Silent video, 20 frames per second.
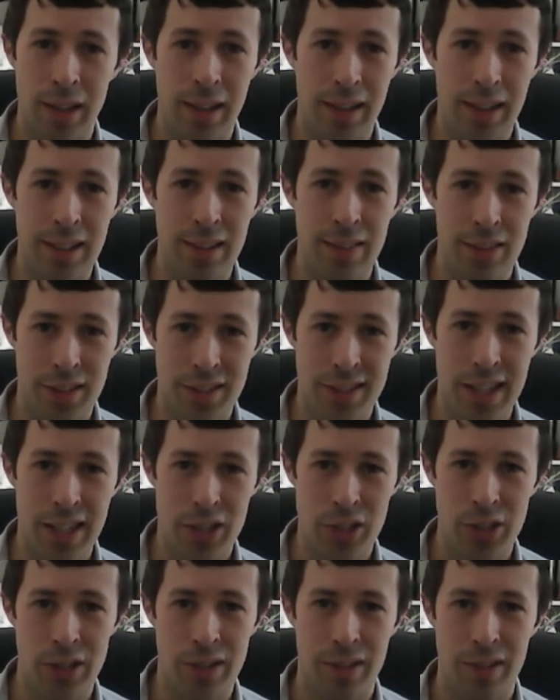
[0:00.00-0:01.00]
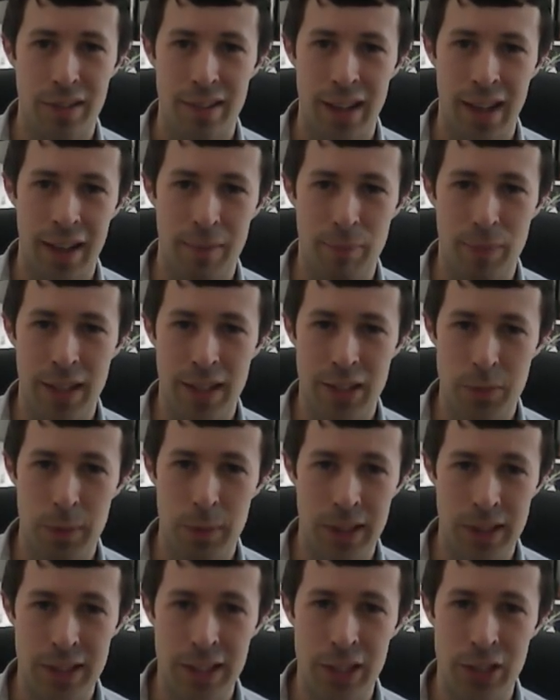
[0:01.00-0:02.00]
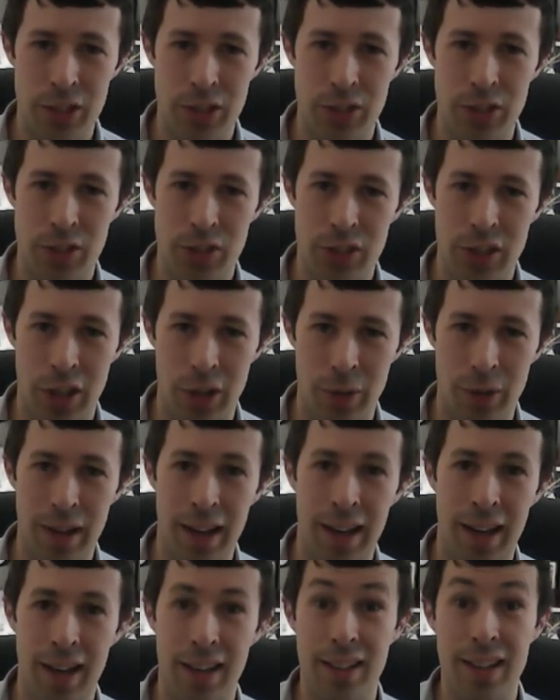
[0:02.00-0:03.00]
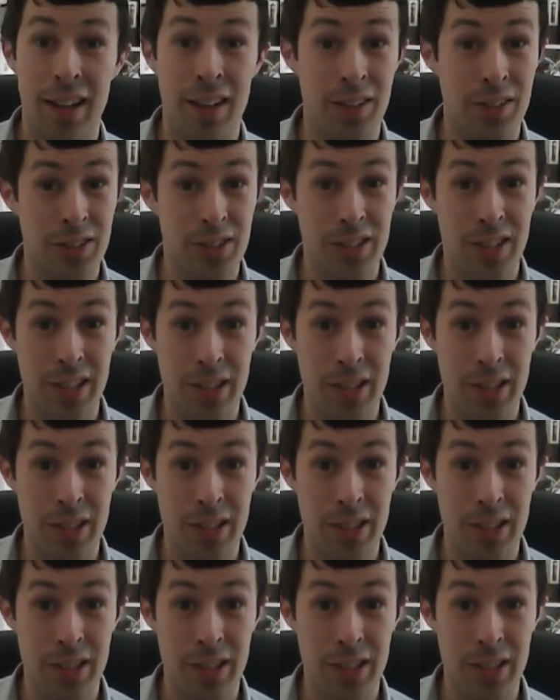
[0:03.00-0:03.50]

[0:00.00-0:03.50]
in the session. That's my intention, so I'll see